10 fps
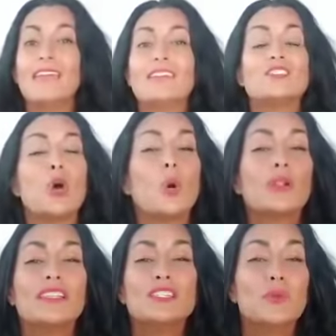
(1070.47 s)
He could
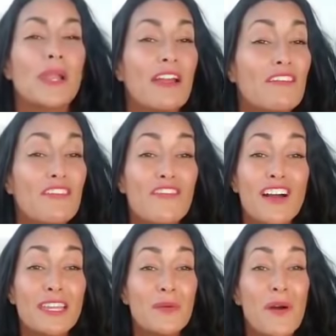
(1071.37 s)
totally do whatever the
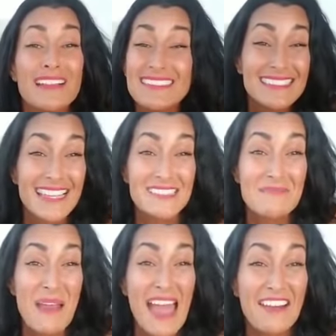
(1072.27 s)
fuck he wants. It
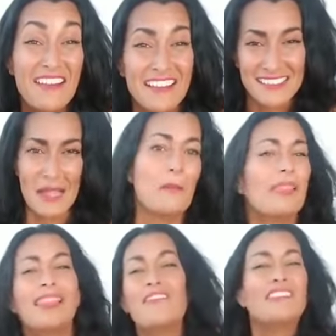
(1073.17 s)
doesn't matter because
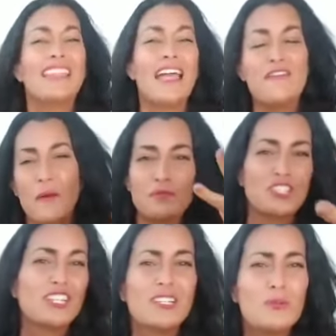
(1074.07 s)
I'm loving life. I'm
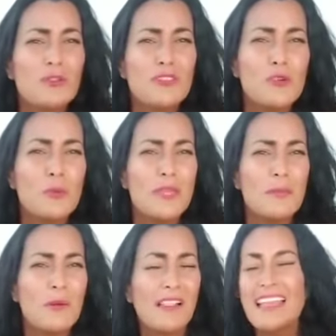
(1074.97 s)
chilling with you
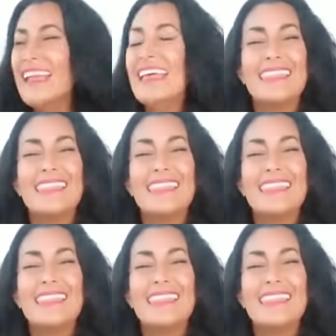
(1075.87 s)
people.